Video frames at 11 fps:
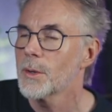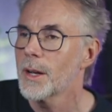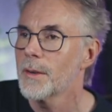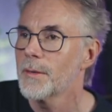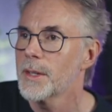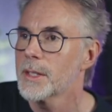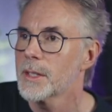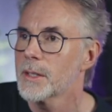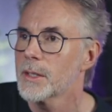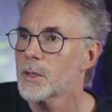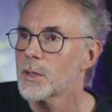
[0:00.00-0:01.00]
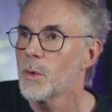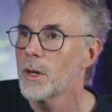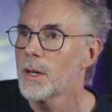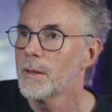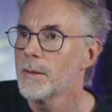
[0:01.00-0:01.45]
this as a square
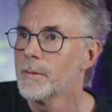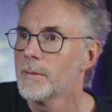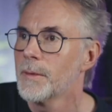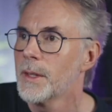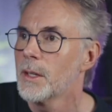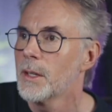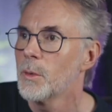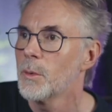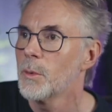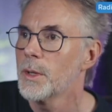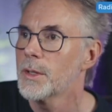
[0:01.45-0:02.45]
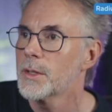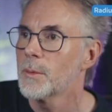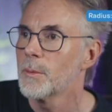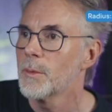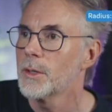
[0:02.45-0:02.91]
with some
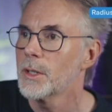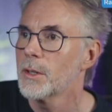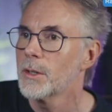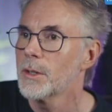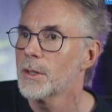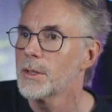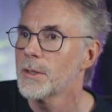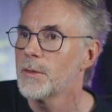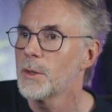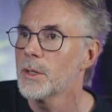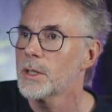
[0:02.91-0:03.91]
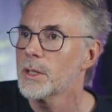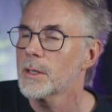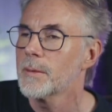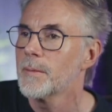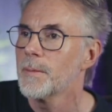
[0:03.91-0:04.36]
rounded corners if you want.
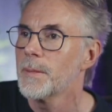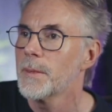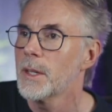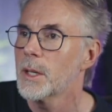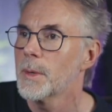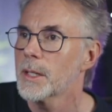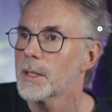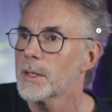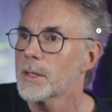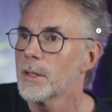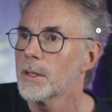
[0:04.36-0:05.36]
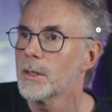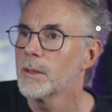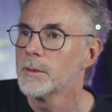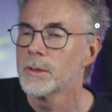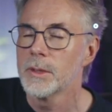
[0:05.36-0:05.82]
You can make a circle,
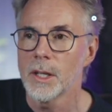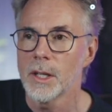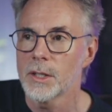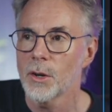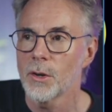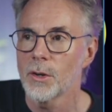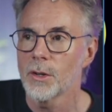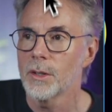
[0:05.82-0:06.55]
a tall